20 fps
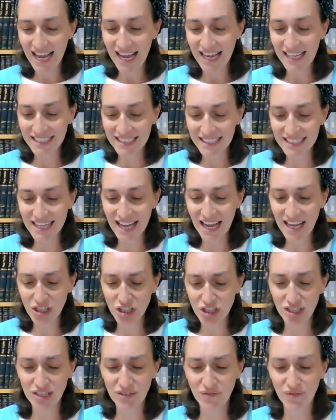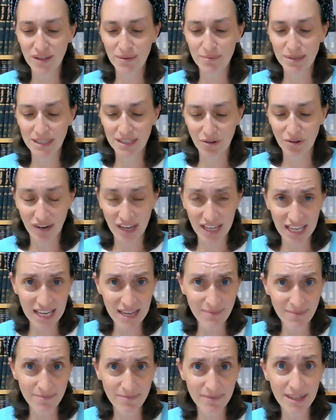It's not just for the
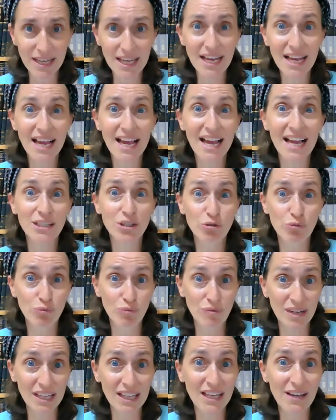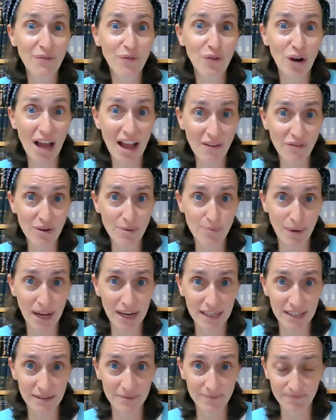Mitzoraim, it's really for everybody.